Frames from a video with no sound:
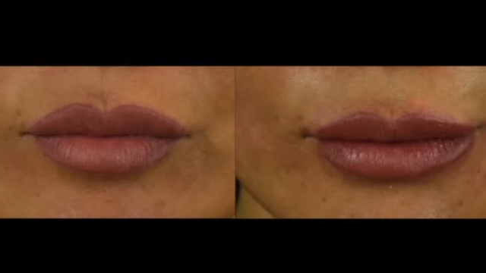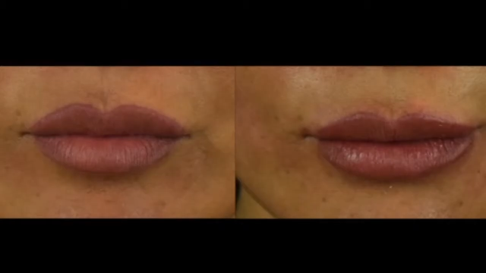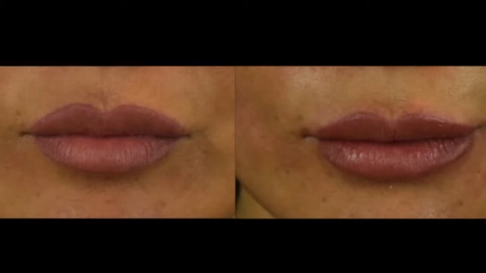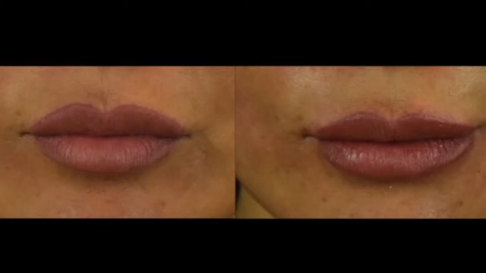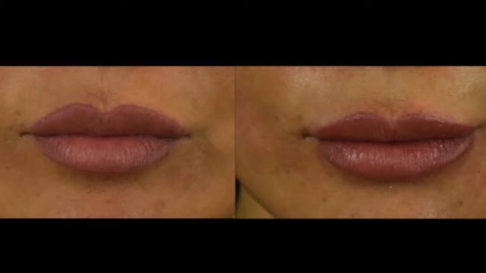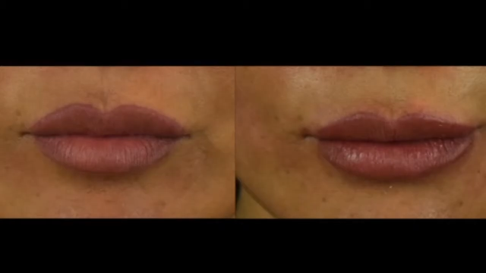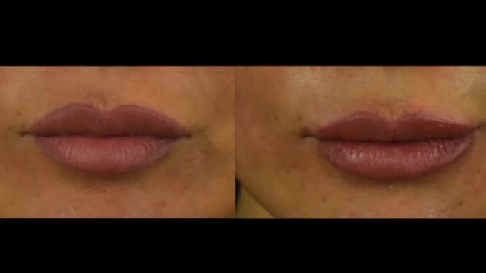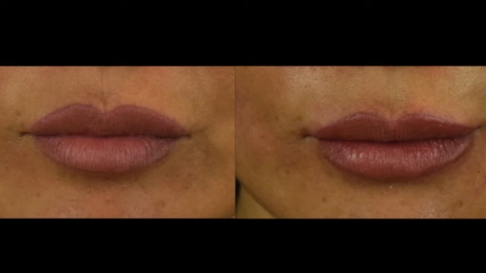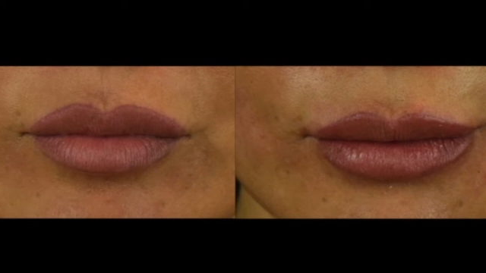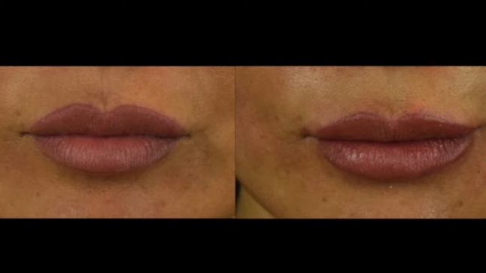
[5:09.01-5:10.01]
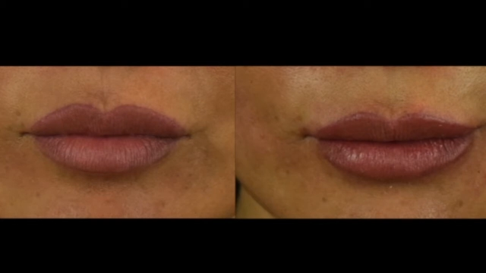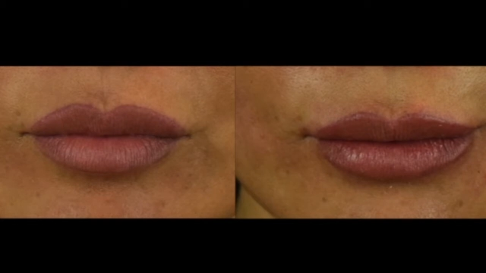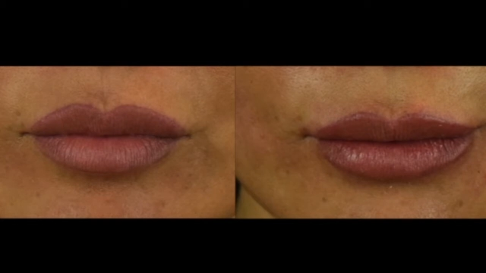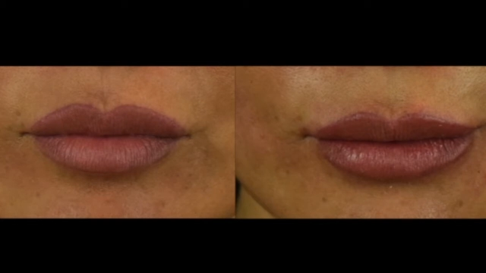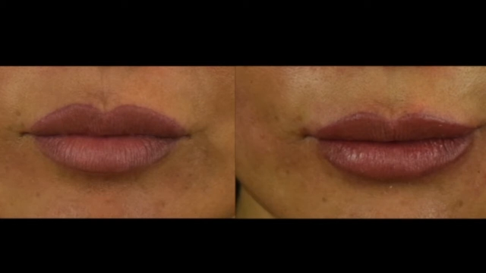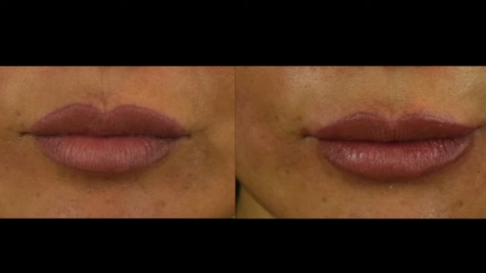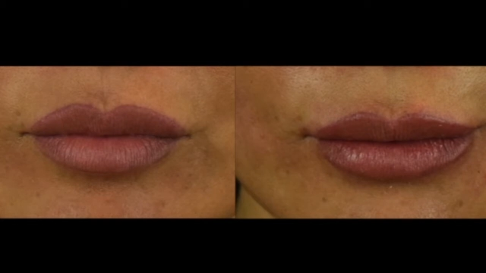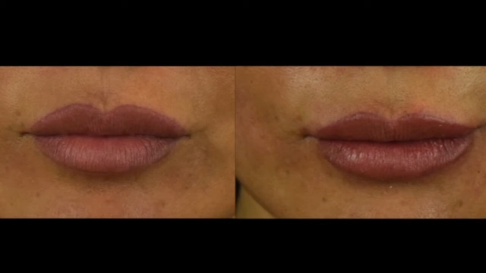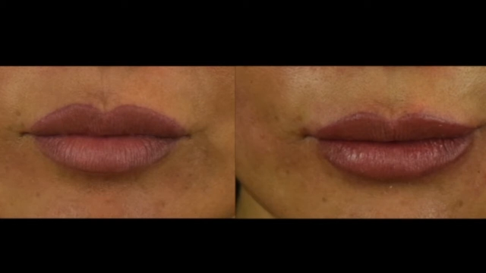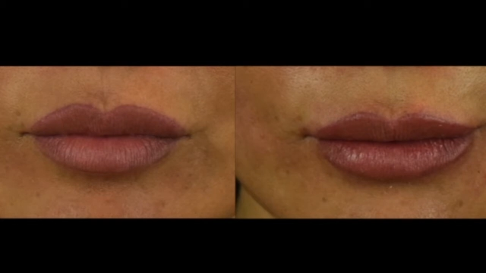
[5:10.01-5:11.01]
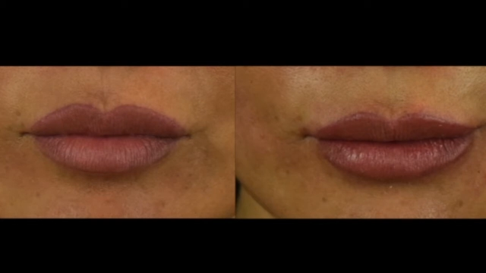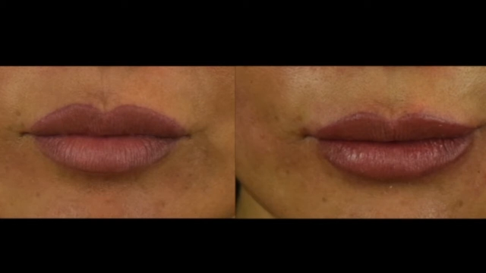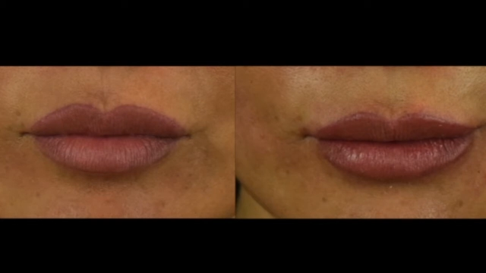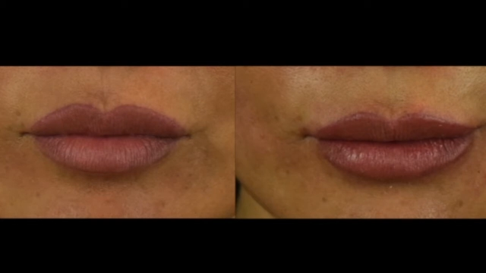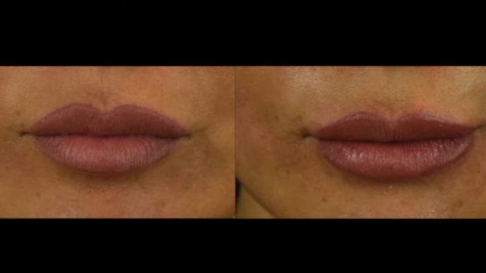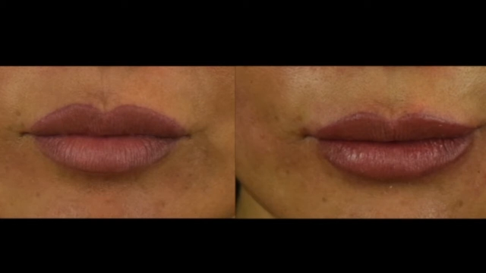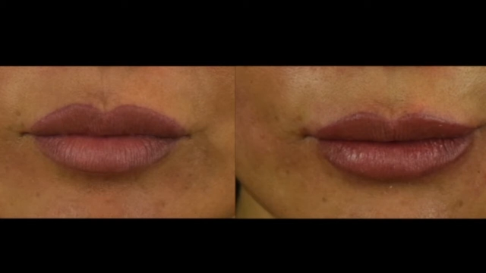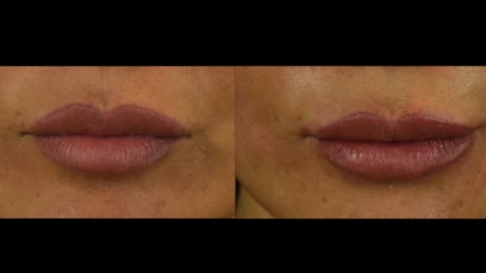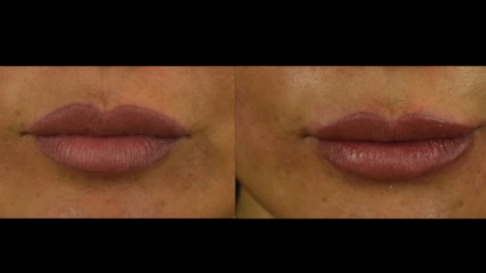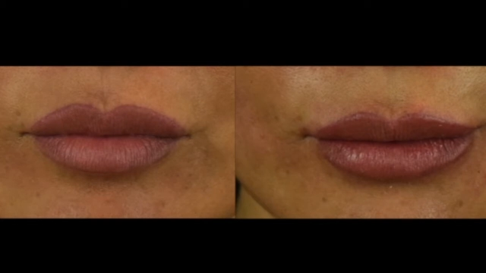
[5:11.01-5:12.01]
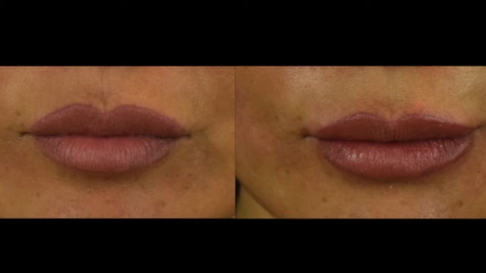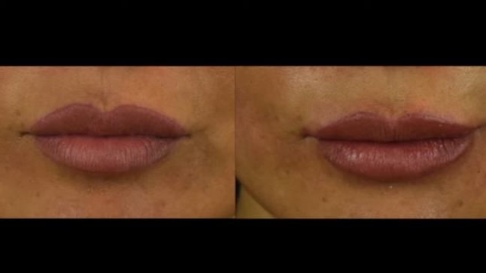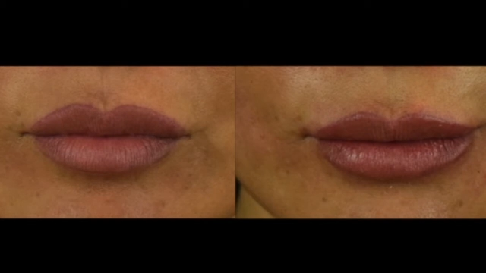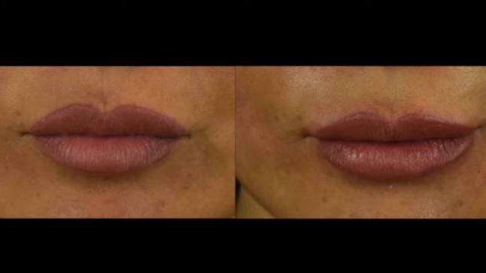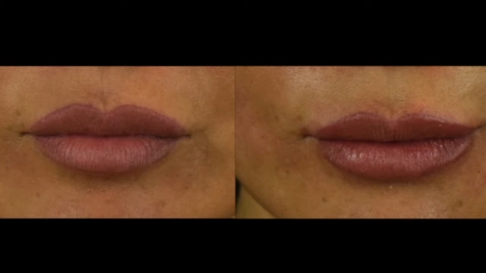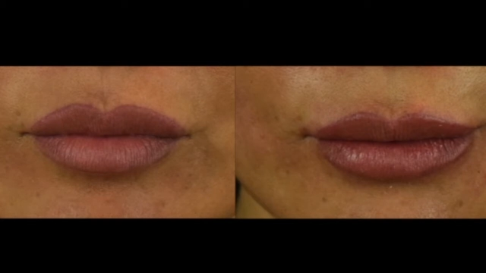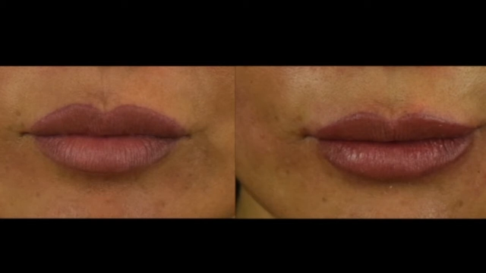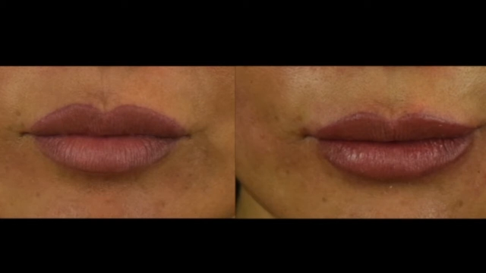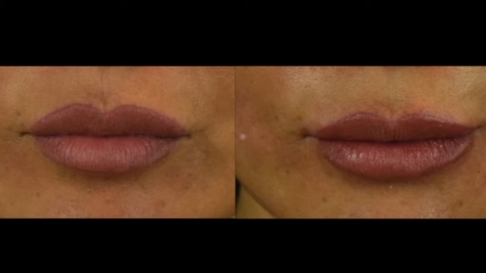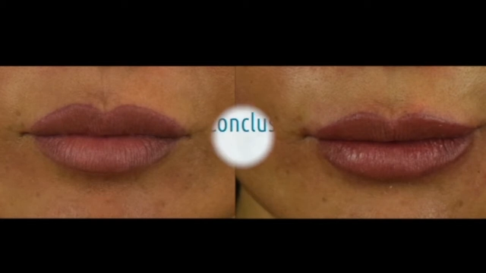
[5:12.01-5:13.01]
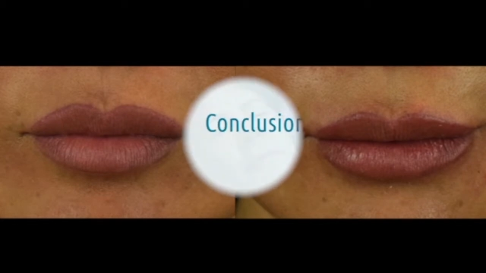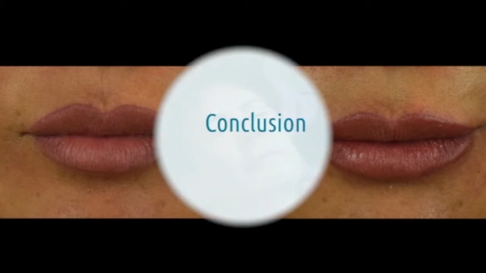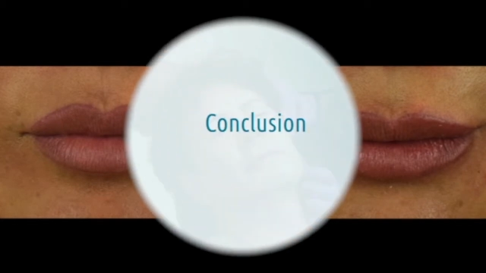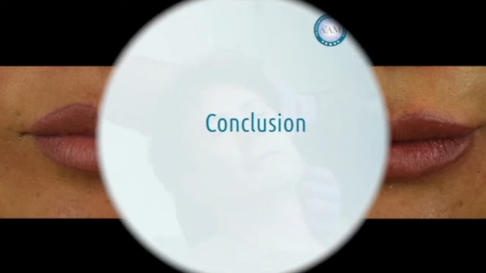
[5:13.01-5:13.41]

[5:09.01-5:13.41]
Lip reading: (no speaker visible)